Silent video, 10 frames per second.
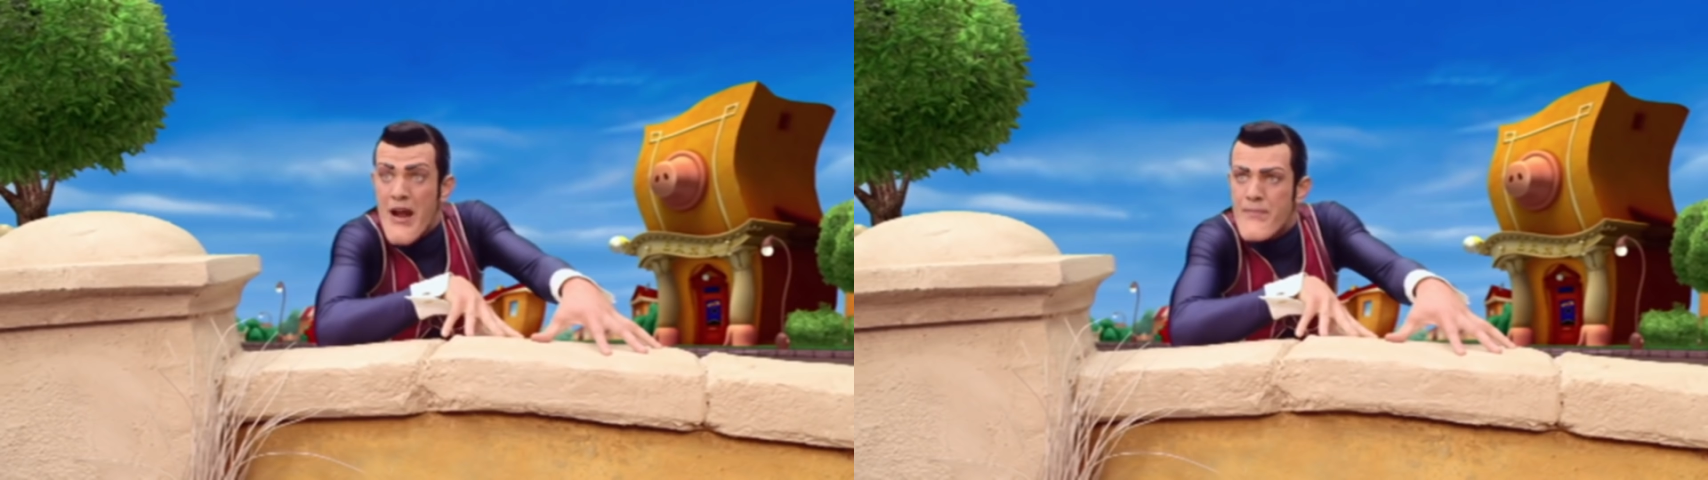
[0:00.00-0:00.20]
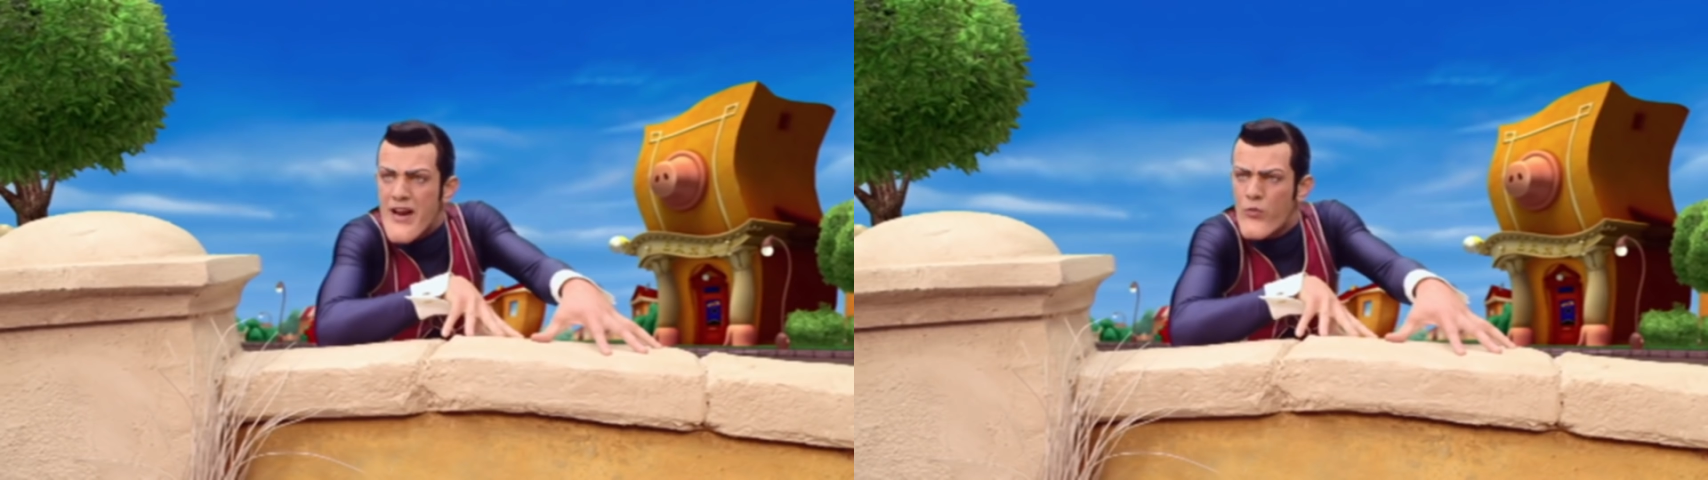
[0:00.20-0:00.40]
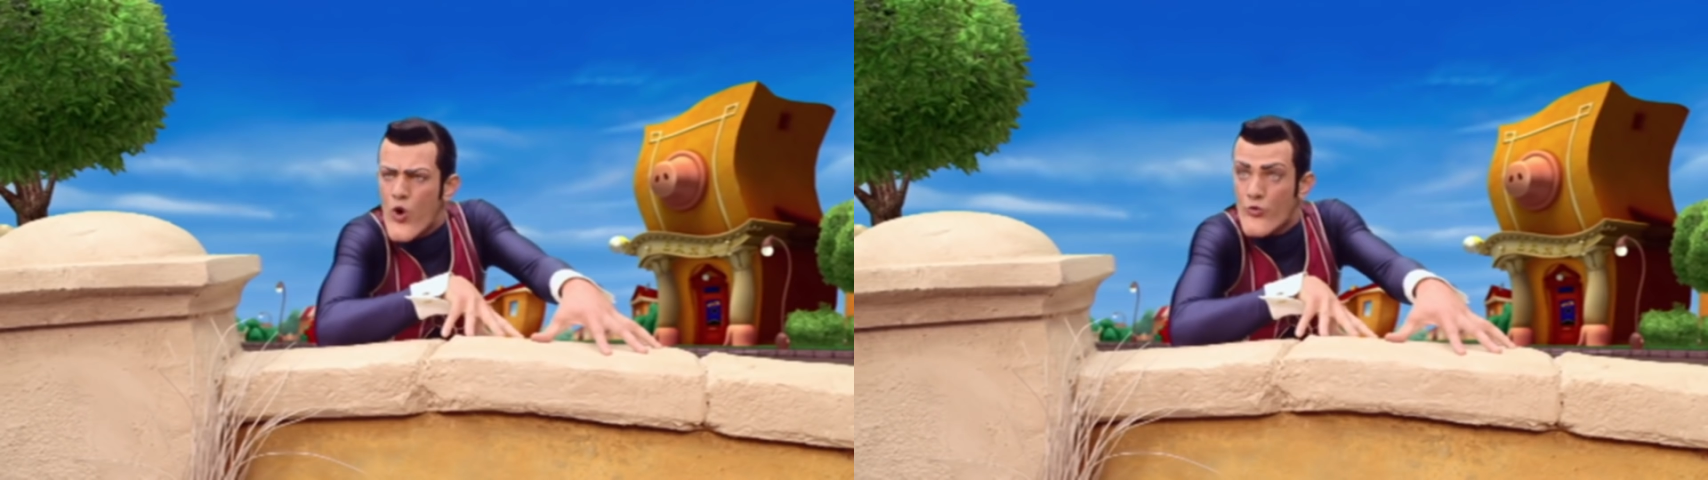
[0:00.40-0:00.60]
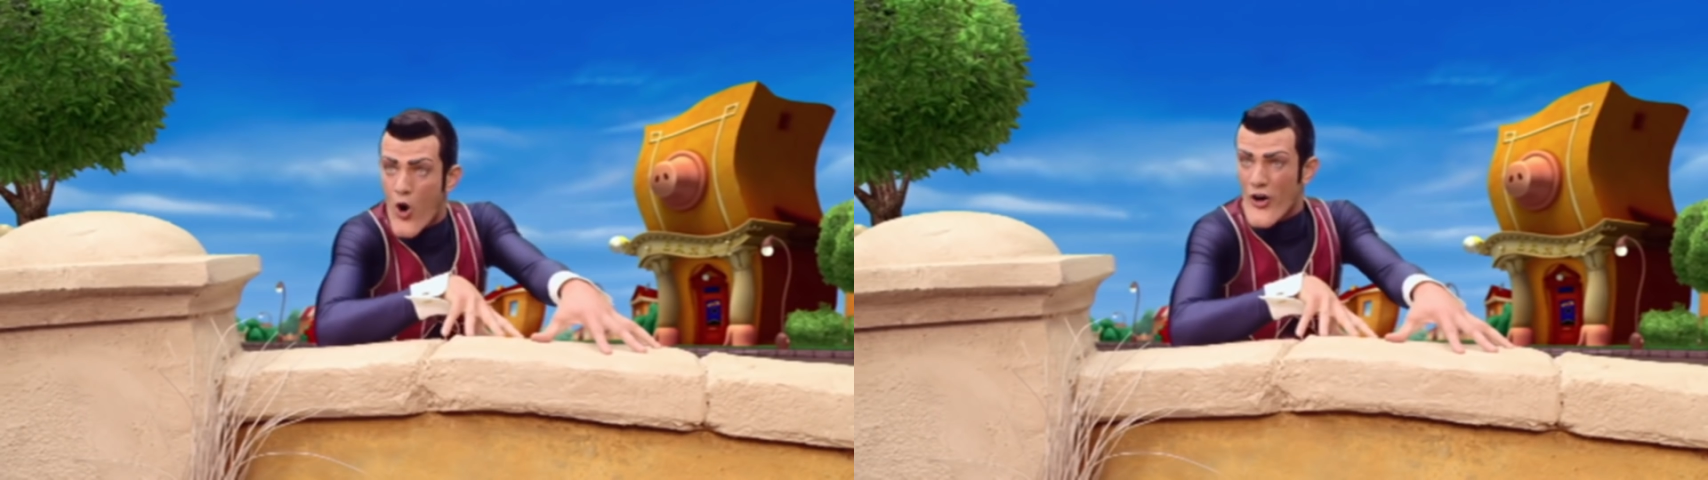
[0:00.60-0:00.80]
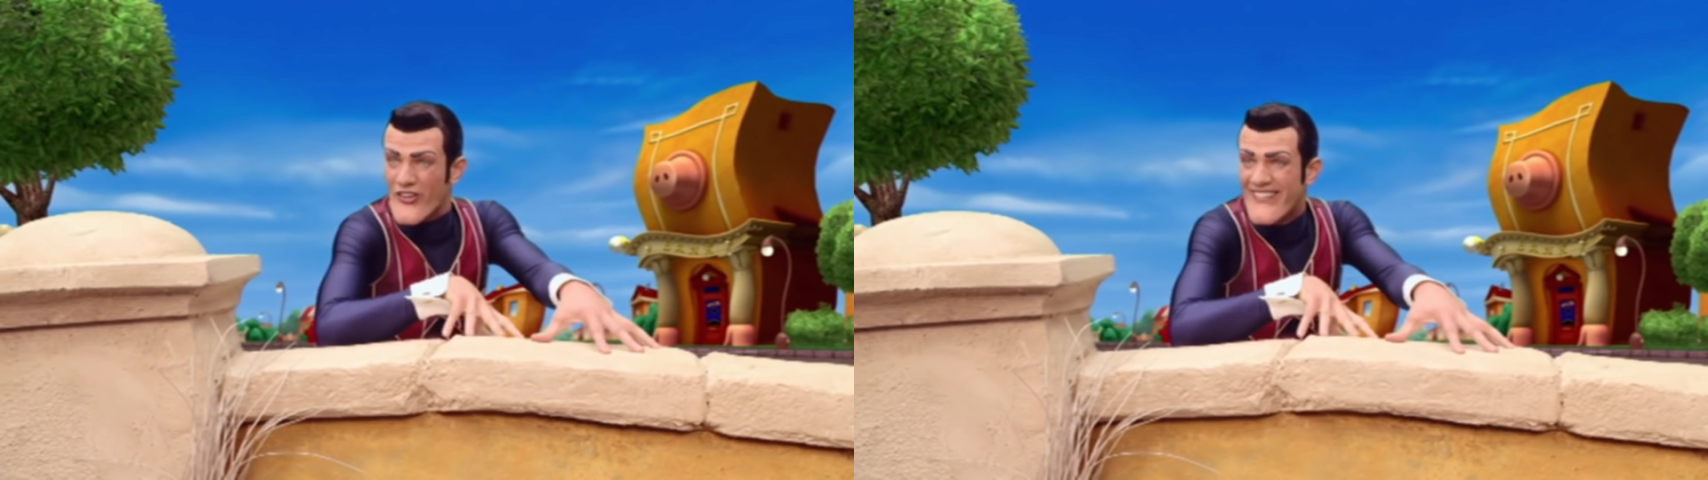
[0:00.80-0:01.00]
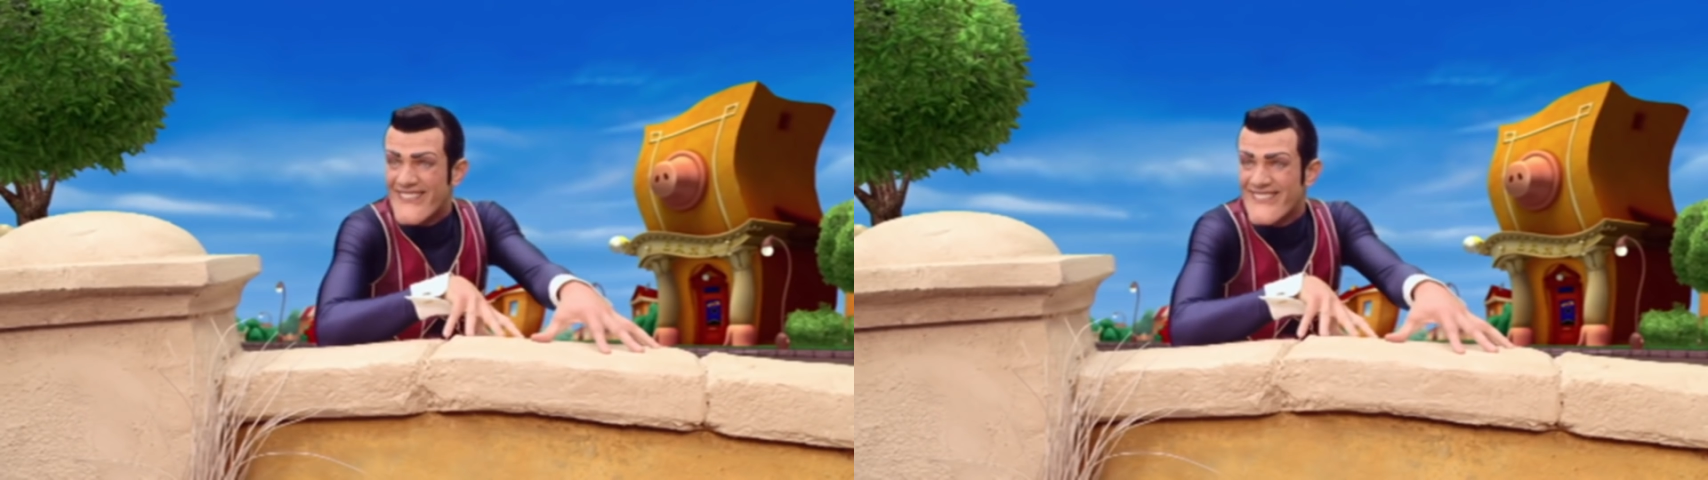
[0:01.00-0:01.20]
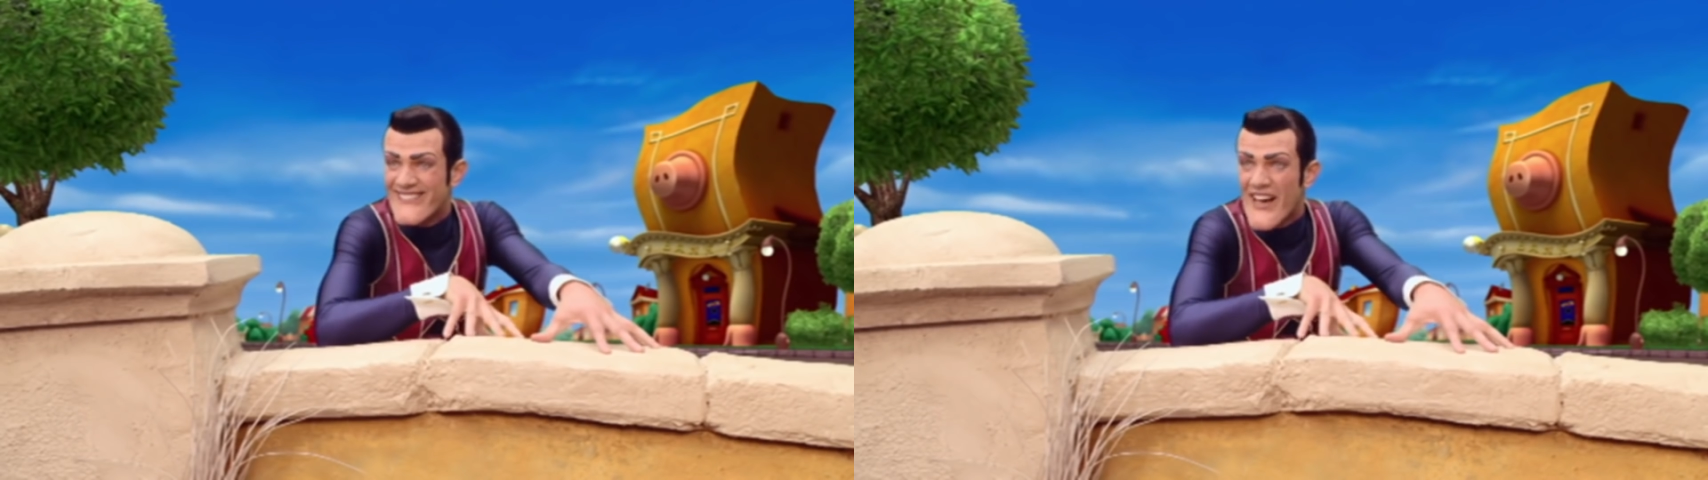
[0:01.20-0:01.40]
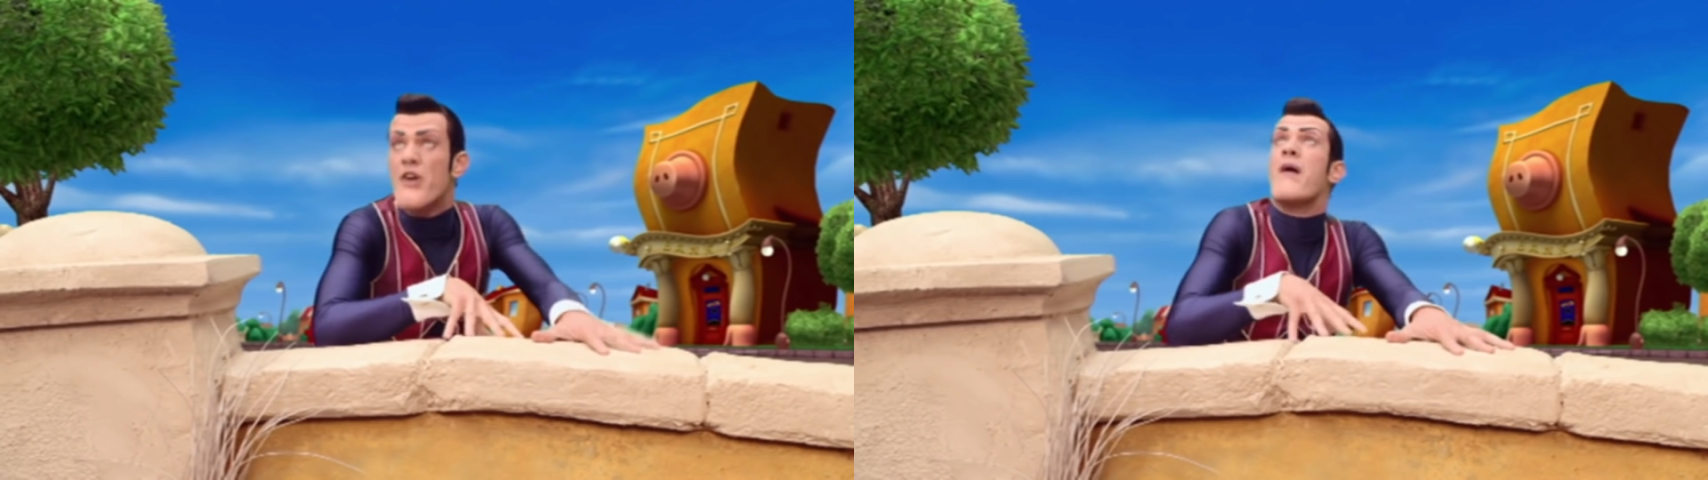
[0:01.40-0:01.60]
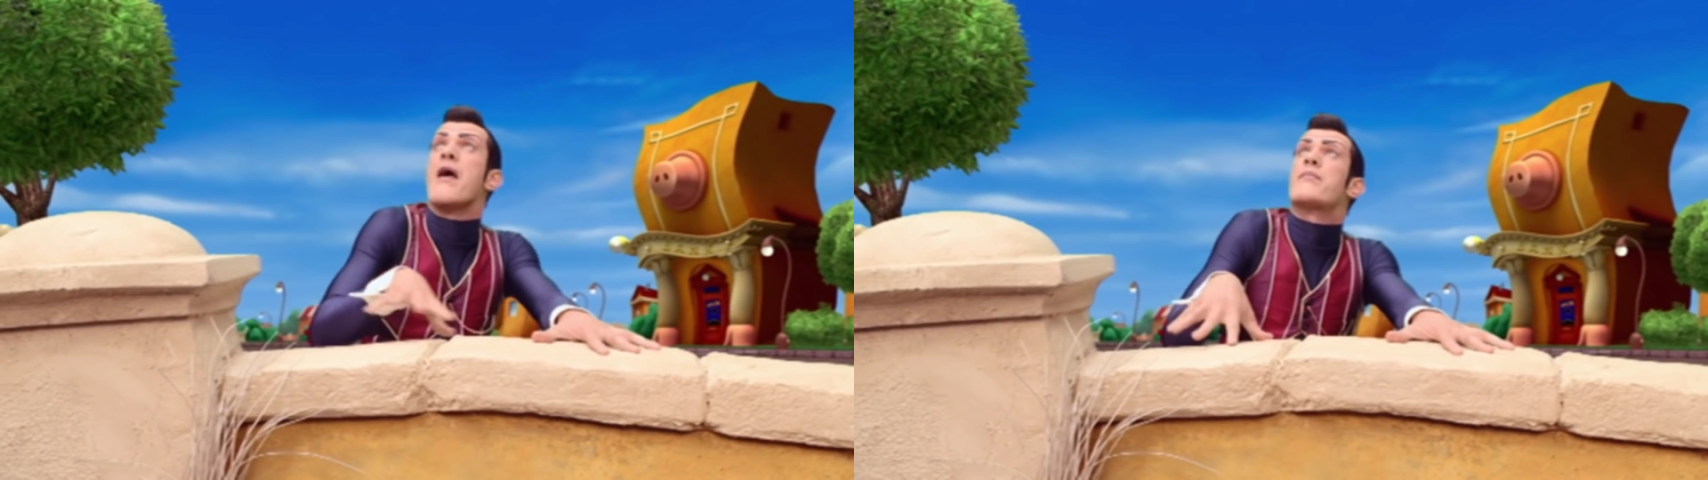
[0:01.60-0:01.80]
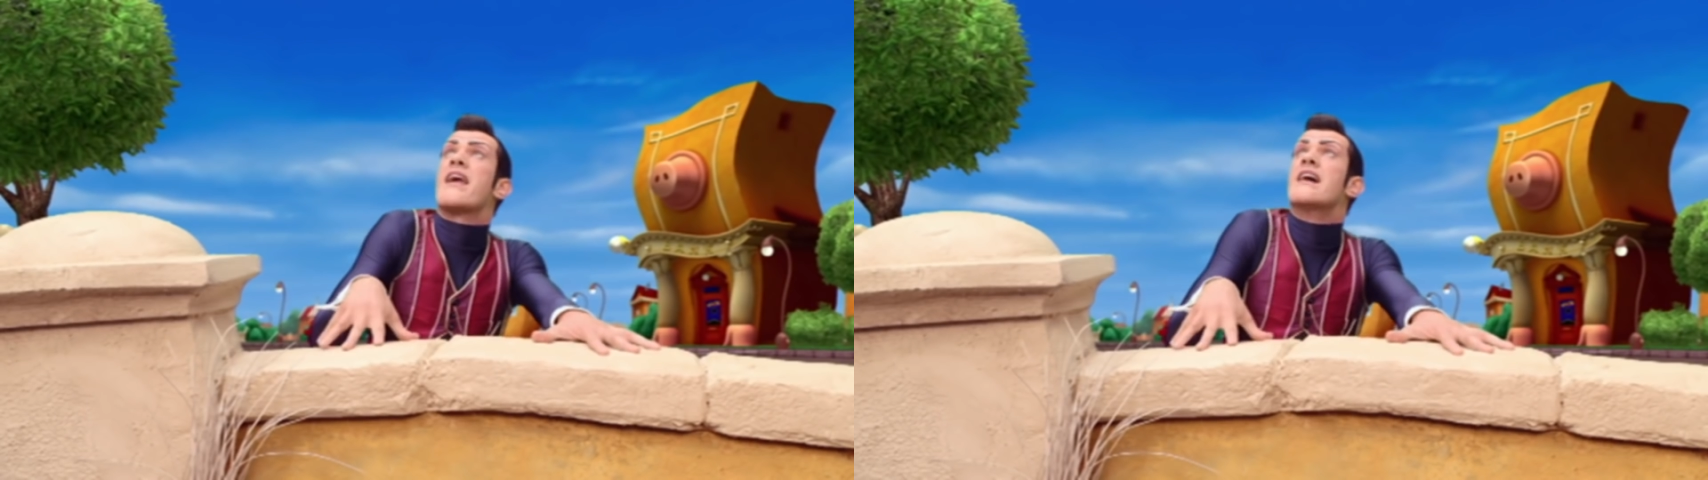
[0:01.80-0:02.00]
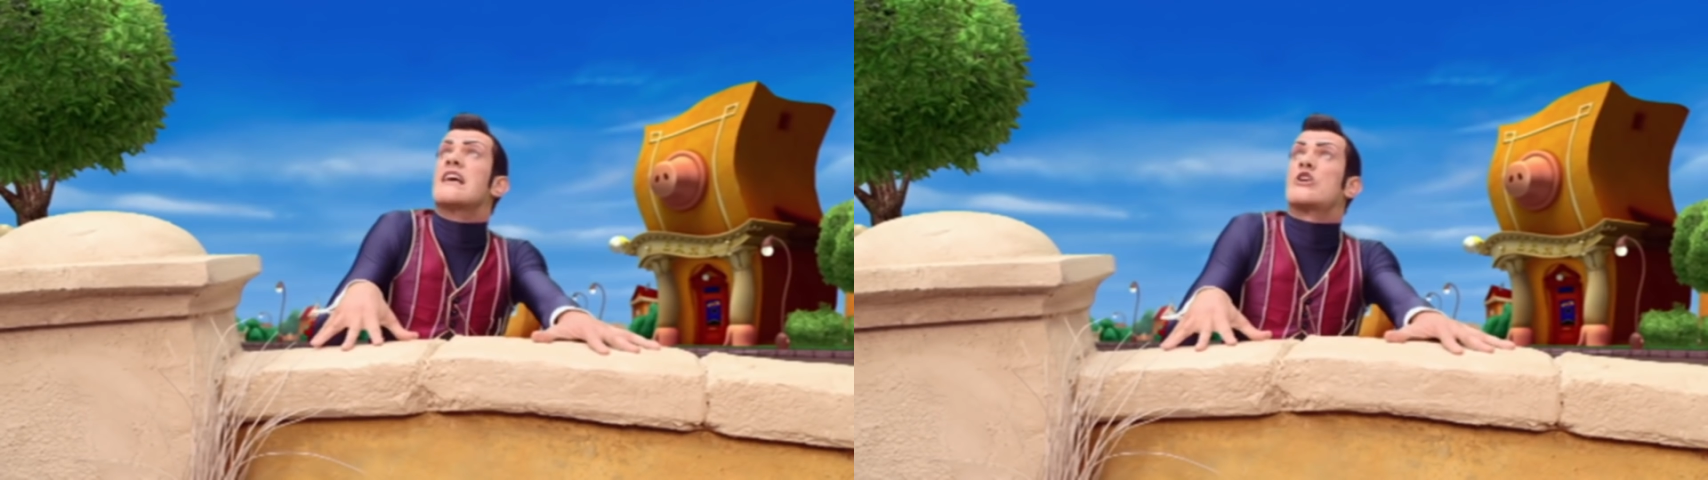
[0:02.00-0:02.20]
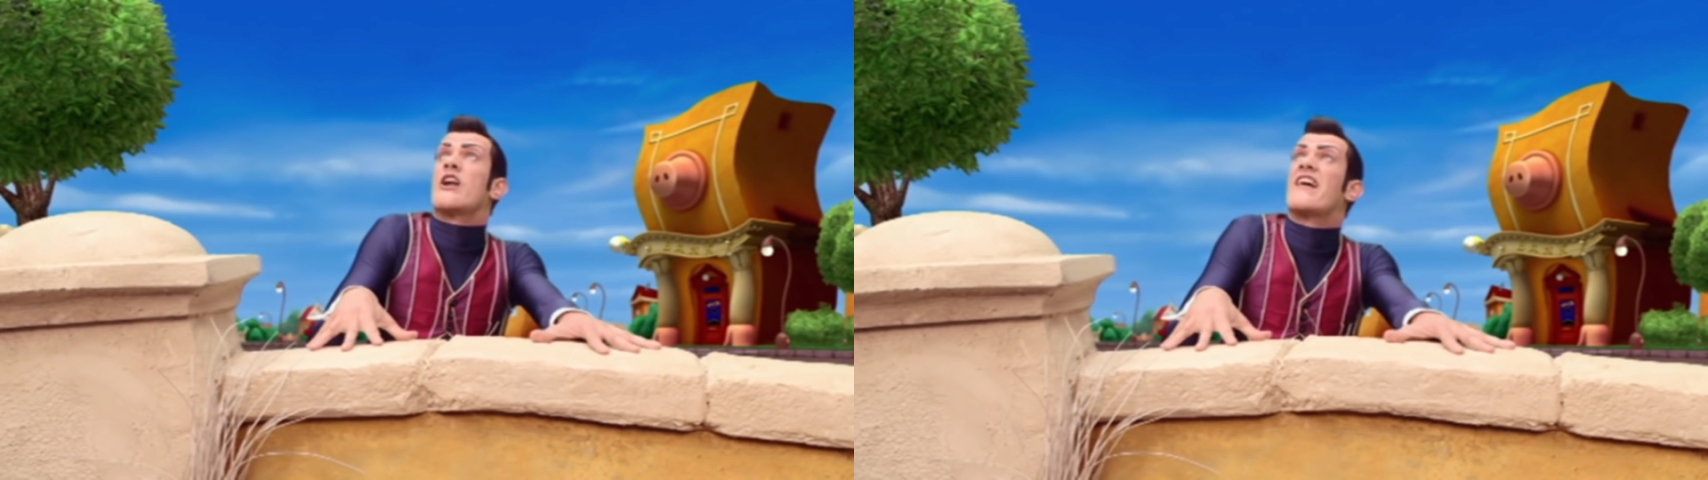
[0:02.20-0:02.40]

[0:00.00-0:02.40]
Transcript: Maybe it won't work. Maybe he's on a